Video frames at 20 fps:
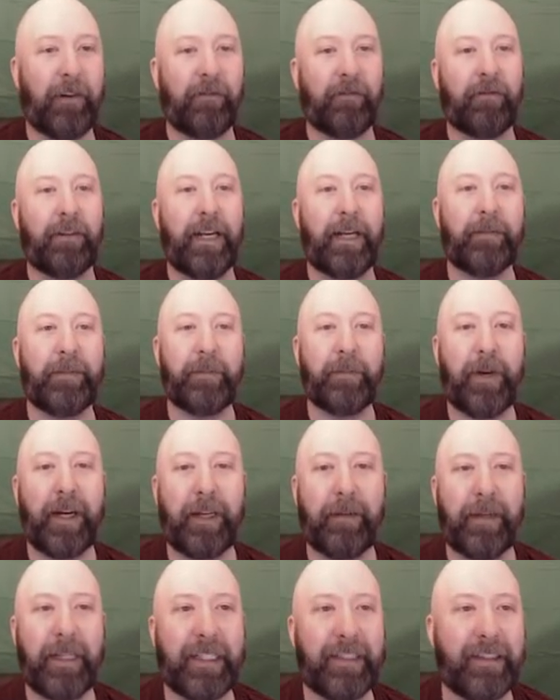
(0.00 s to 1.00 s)

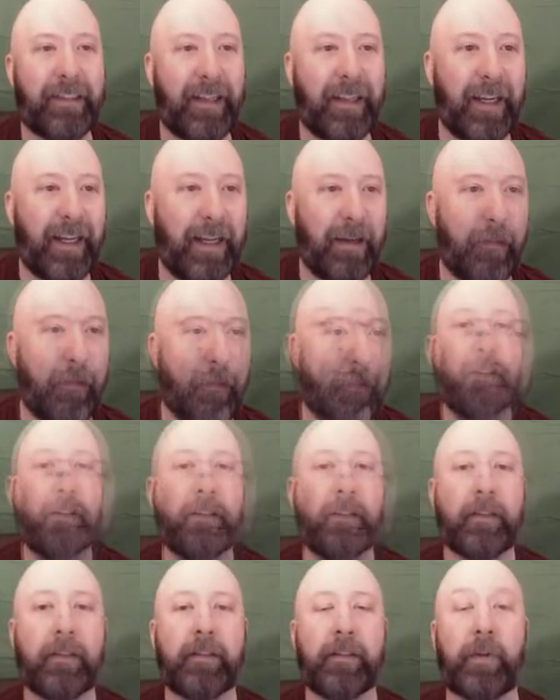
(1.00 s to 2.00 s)
Ramsbottom it is today.
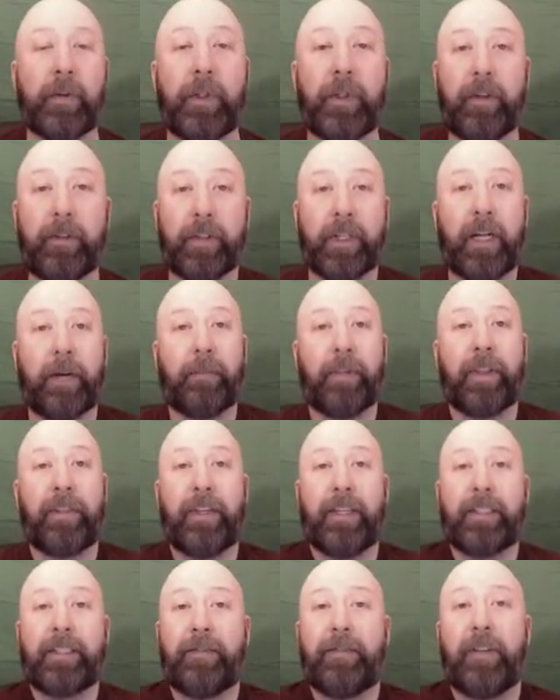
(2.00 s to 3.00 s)
So we do have a couple of
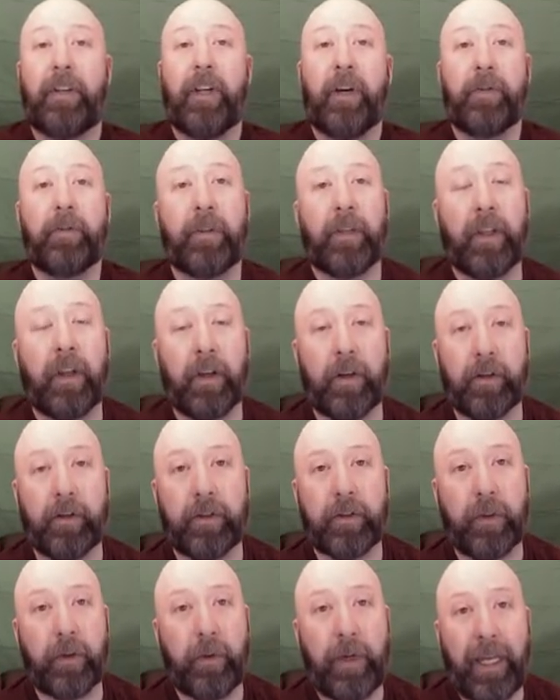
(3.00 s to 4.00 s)
things of note though.
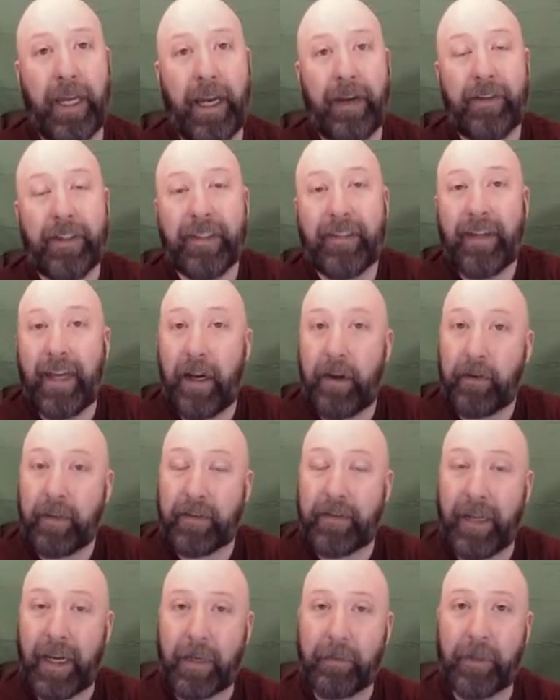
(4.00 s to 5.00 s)
So we have a scout,
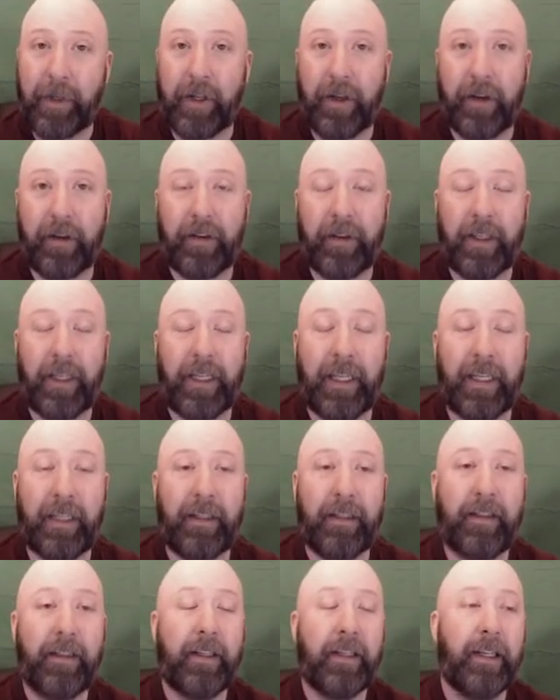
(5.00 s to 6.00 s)
Zach McCarthy,
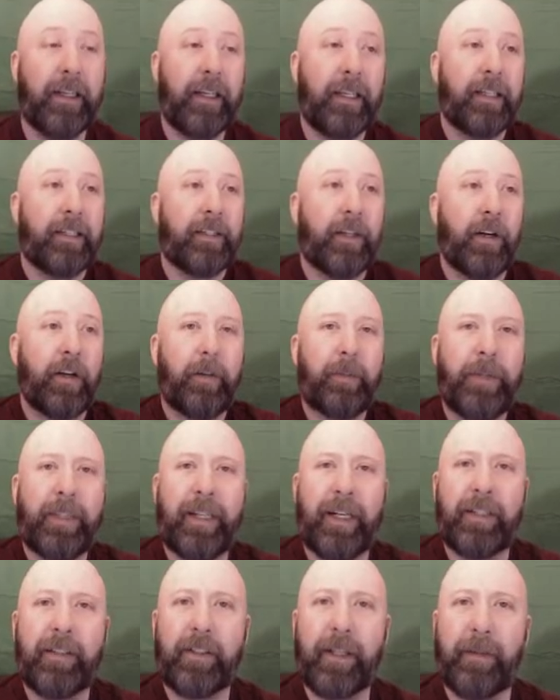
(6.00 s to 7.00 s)
in. Current
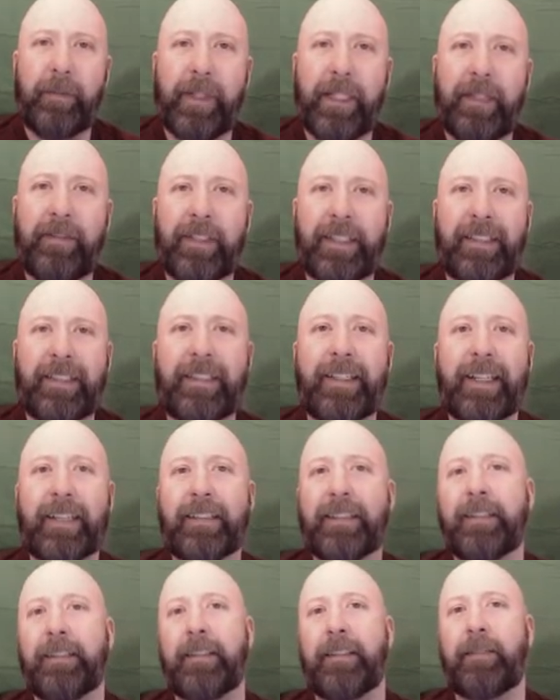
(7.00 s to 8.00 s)
potential, I believe, is
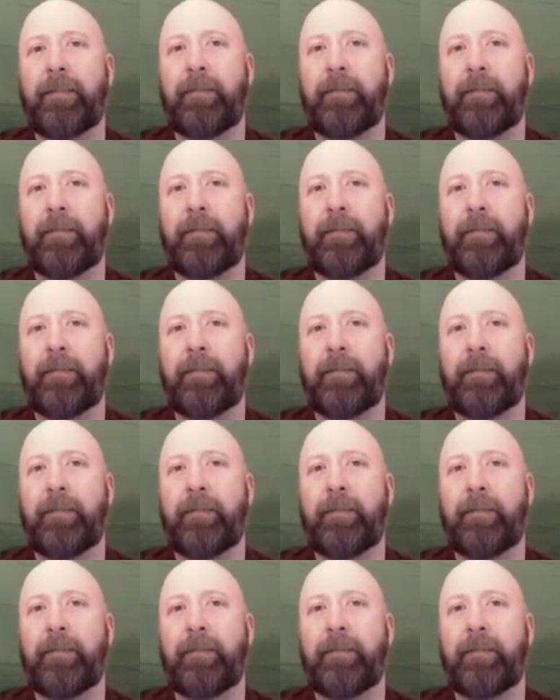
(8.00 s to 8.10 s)
6.